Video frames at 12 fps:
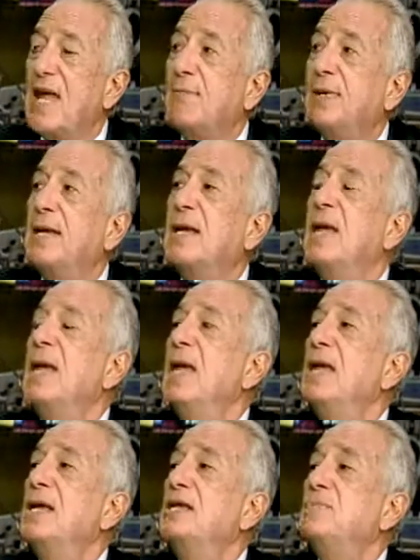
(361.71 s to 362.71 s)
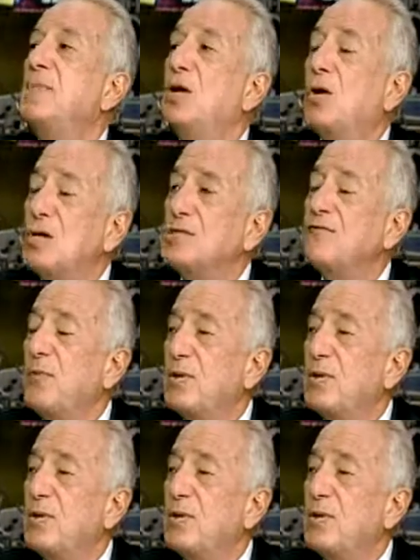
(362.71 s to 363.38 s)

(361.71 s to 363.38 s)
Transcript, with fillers: happening is because of